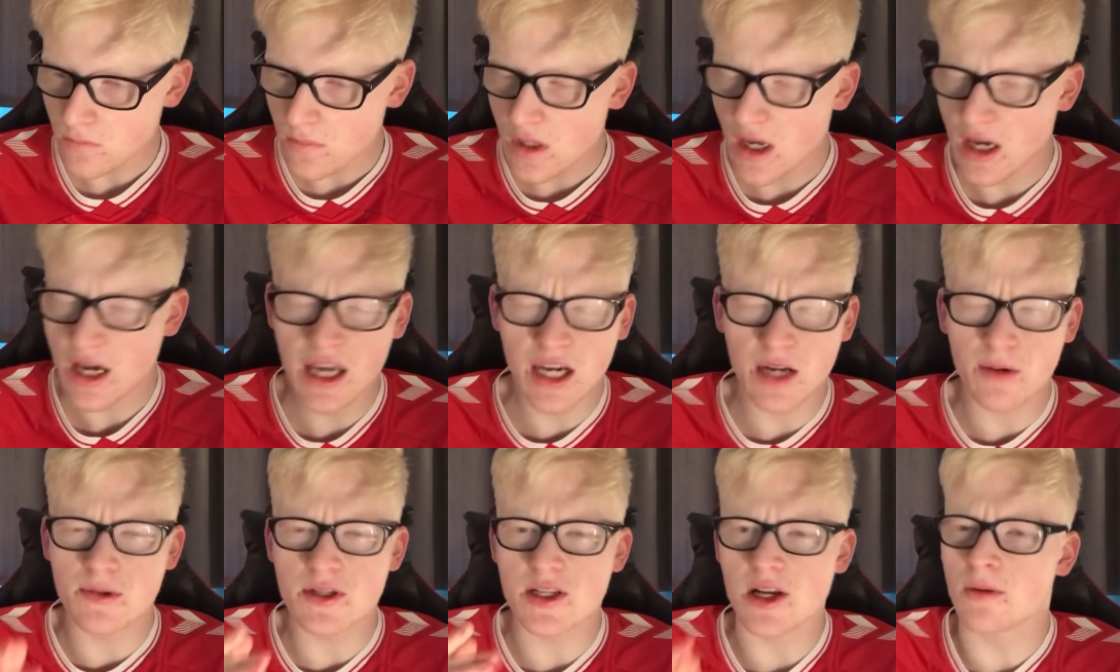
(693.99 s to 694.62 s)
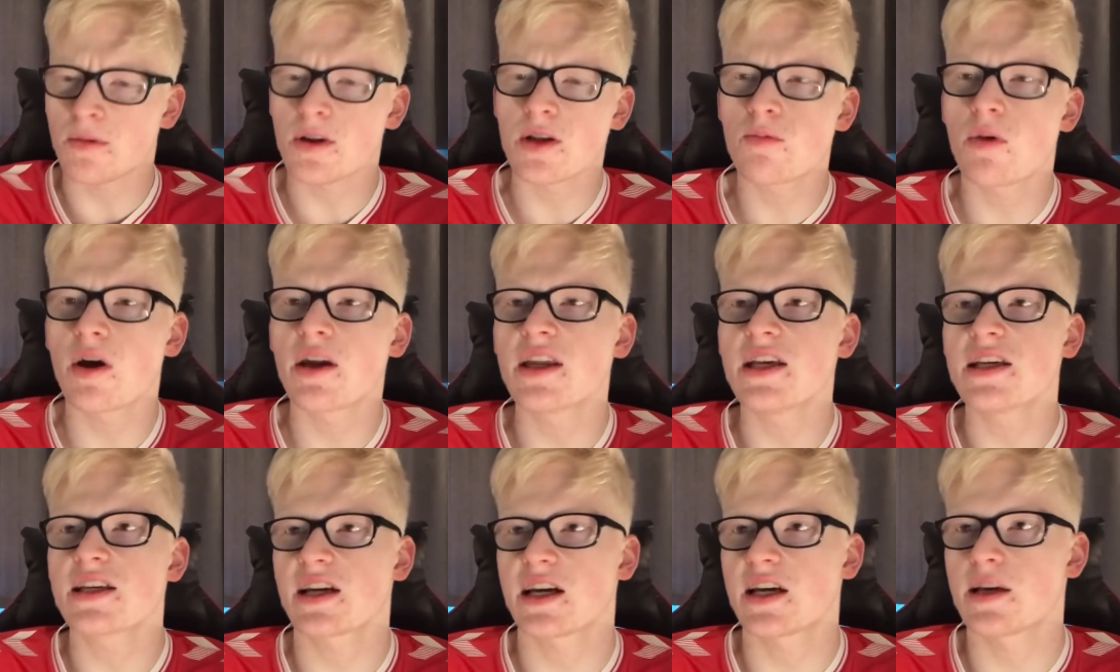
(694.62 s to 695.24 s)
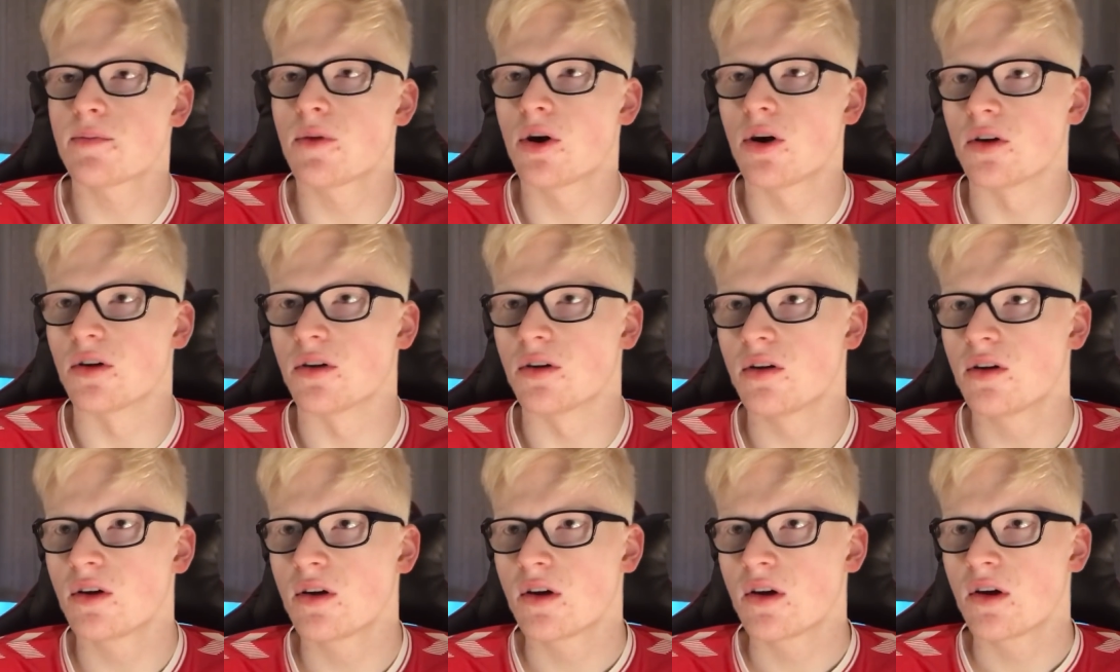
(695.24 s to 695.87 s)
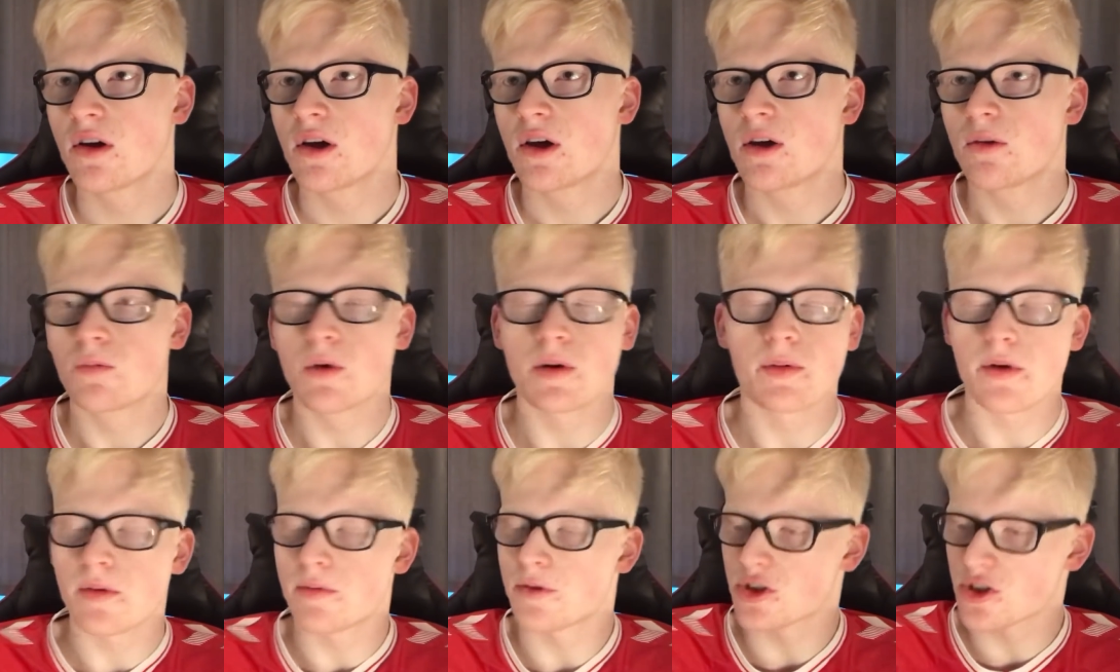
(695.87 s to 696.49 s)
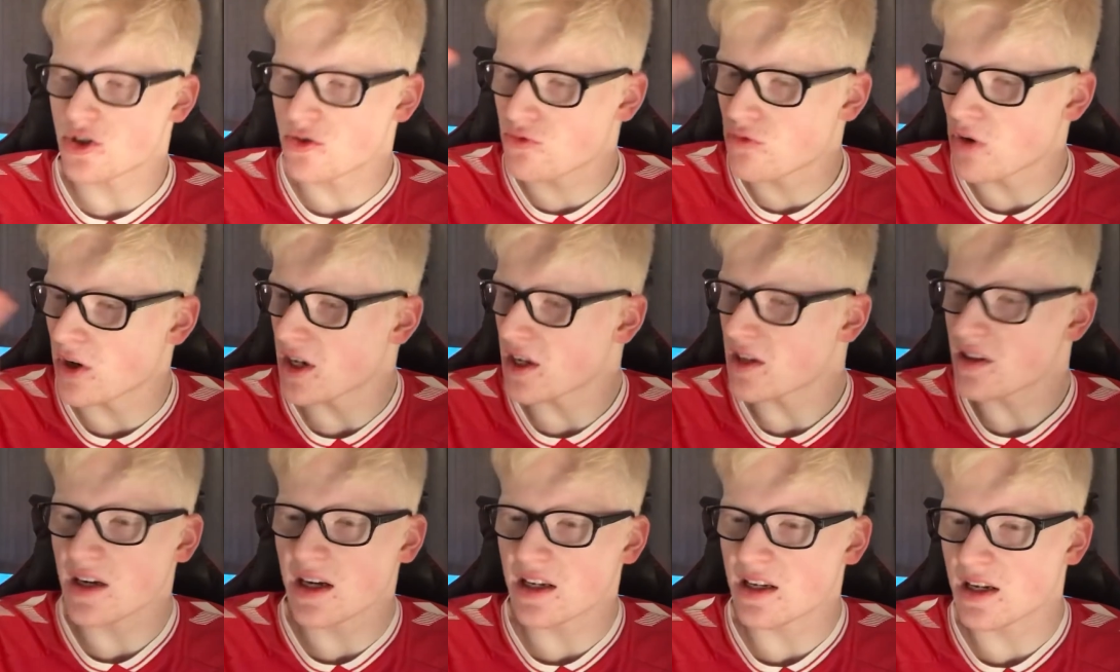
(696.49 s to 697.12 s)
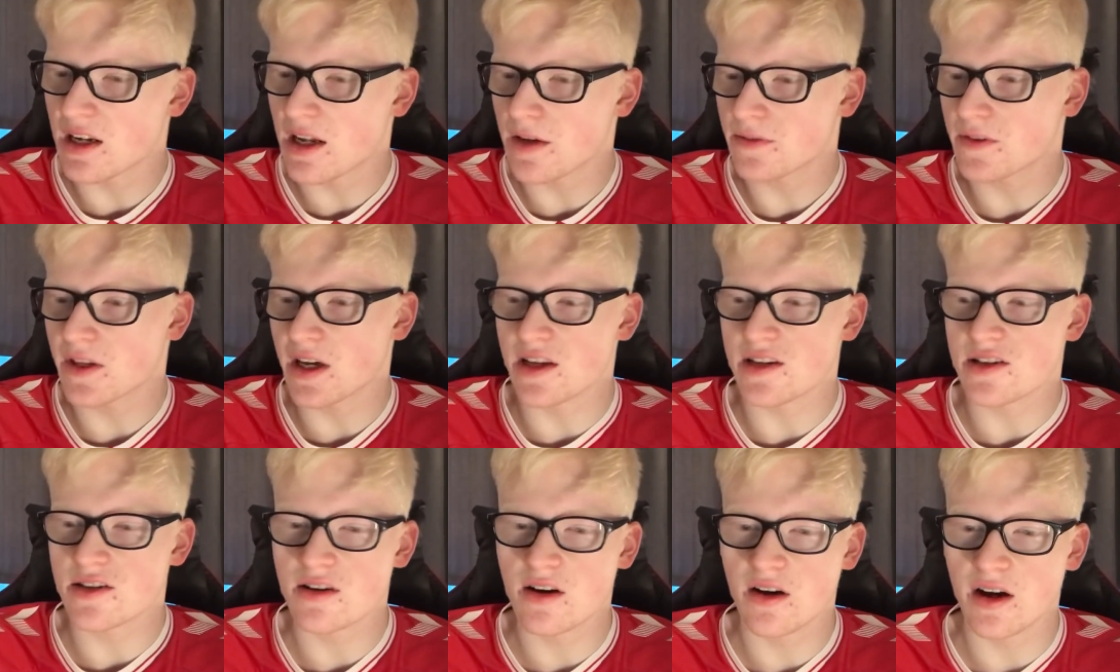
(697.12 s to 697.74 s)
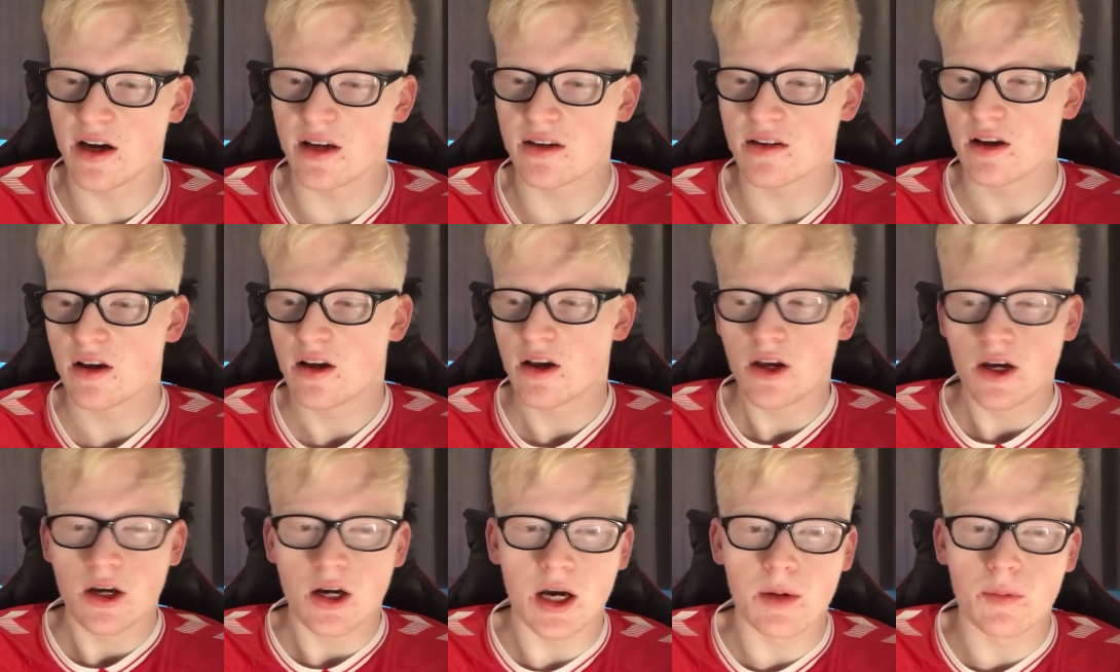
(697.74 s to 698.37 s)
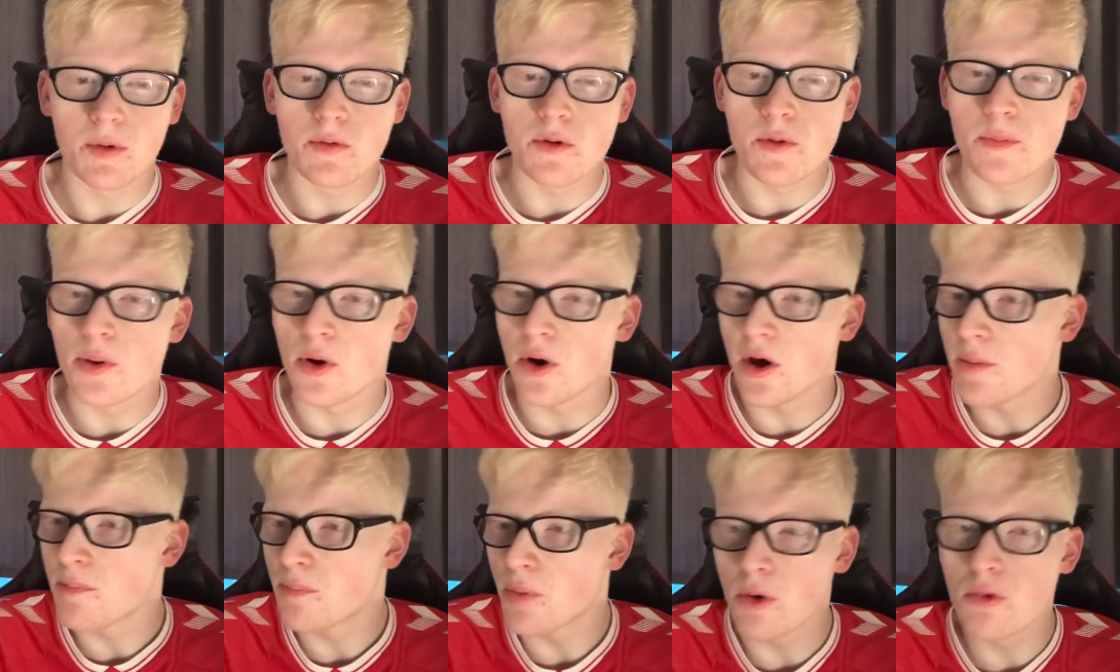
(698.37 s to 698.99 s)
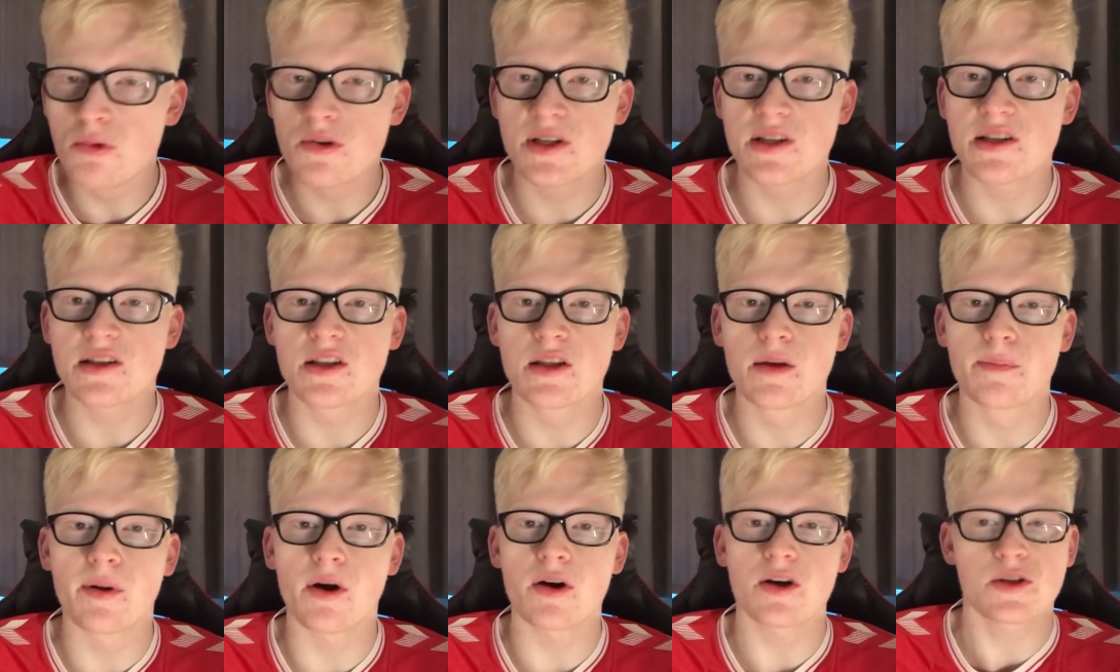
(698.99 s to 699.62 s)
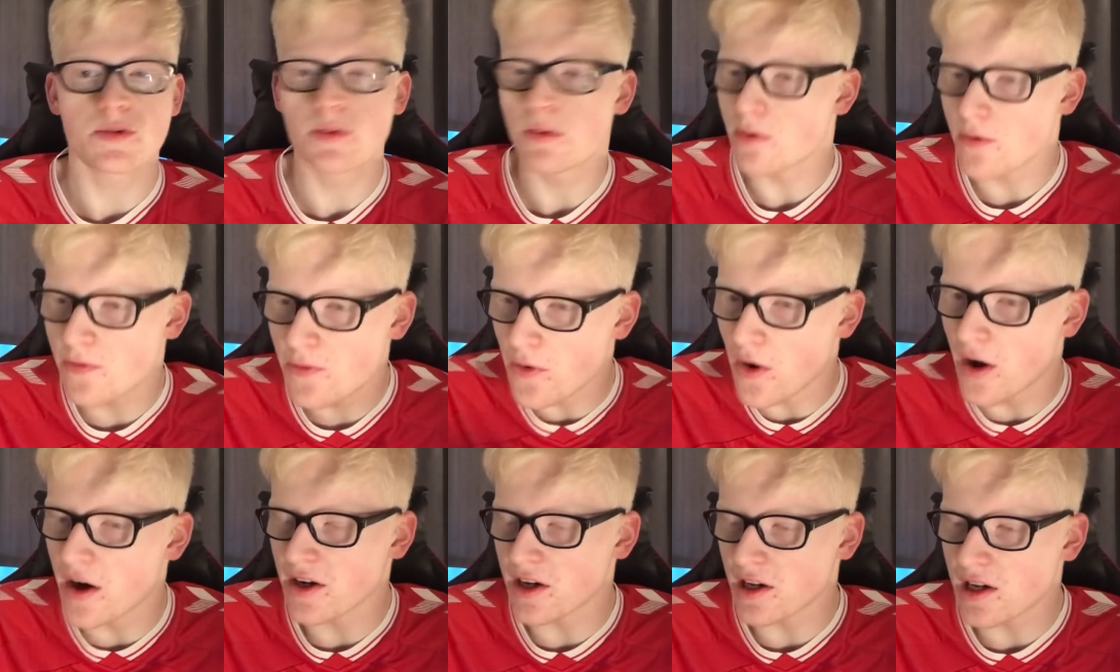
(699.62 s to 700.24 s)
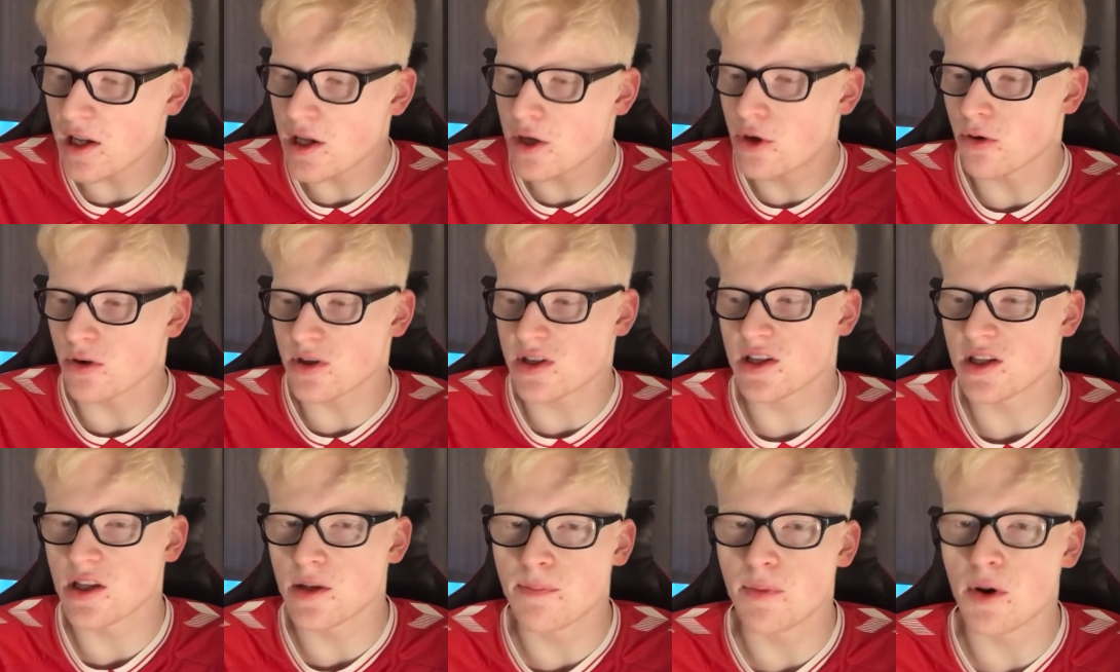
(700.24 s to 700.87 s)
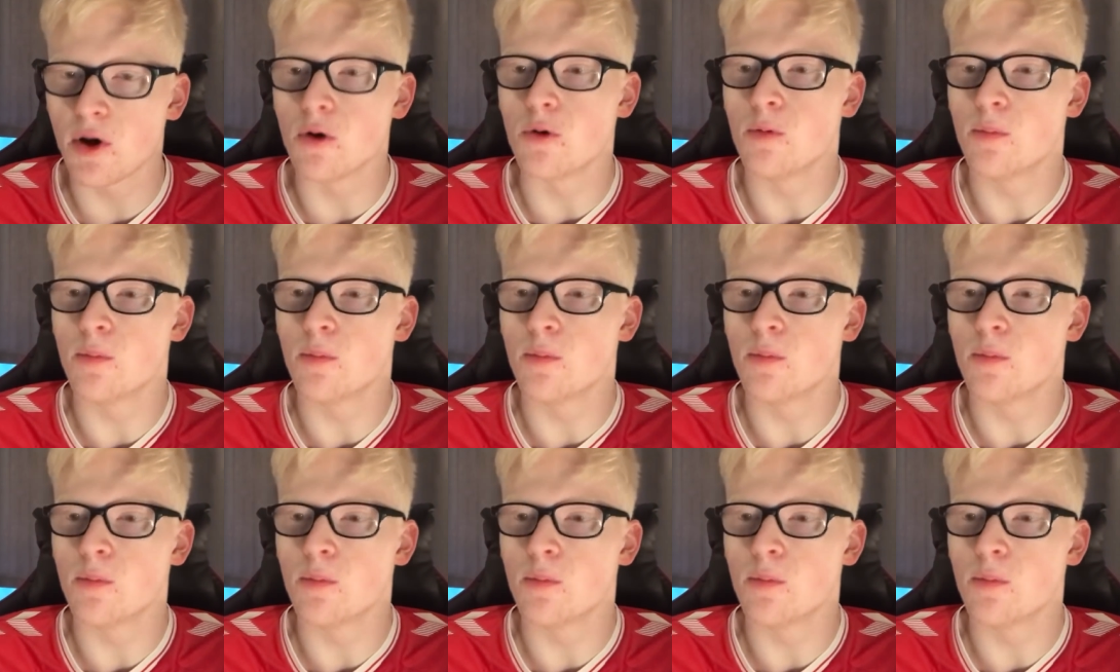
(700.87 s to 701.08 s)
And it was only when he came on, when we were just running down the left-hand side and we were putting balls into the box, we were finally crossing the ball.